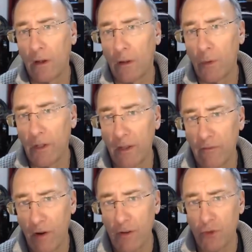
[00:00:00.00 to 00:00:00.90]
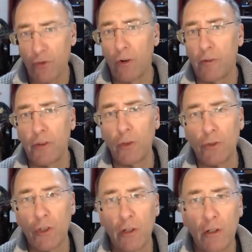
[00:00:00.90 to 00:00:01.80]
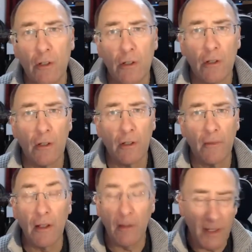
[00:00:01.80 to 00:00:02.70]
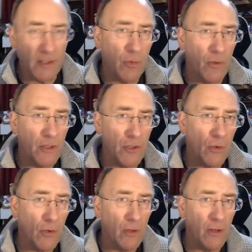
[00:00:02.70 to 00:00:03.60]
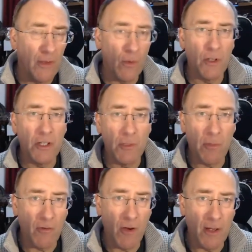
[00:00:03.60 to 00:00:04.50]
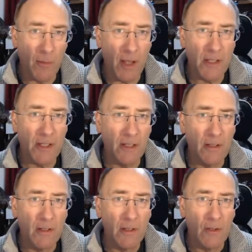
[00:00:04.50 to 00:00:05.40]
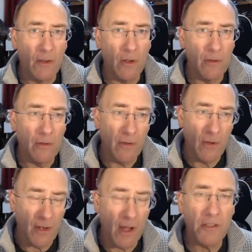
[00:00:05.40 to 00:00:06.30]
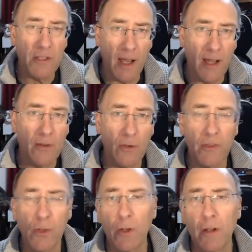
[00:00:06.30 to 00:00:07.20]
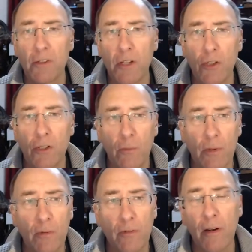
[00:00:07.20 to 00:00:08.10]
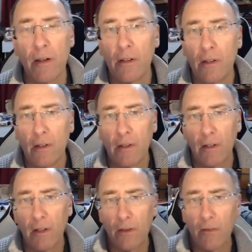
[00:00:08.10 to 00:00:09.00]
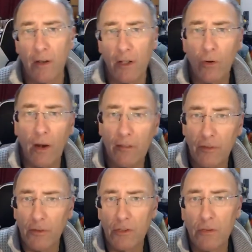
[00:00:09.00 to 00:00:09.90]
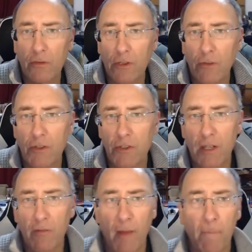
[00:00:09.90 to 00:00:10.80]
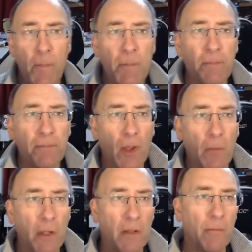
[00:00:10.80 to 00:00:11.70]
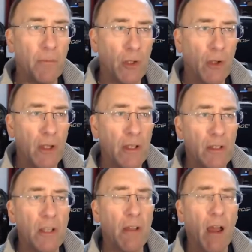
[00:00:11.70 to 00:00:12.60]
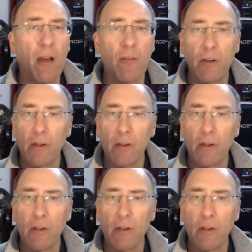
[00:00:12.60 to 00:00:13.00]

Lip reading: with a very strong future, and they liked what they saw, and they wanted to provide a blessing on us and on the organization, and we were very very grateful to receive that. But he did have